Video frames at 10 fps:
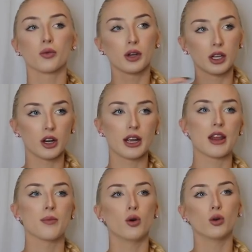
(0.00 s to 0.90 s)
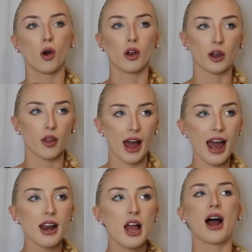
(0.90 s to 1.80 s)
We're really going to get the ball rolling on
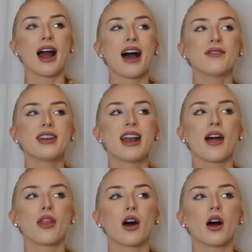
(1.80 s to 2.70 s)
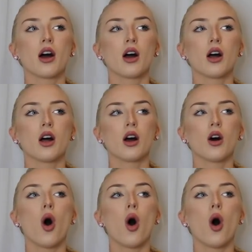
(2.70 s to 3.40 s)
that. I have another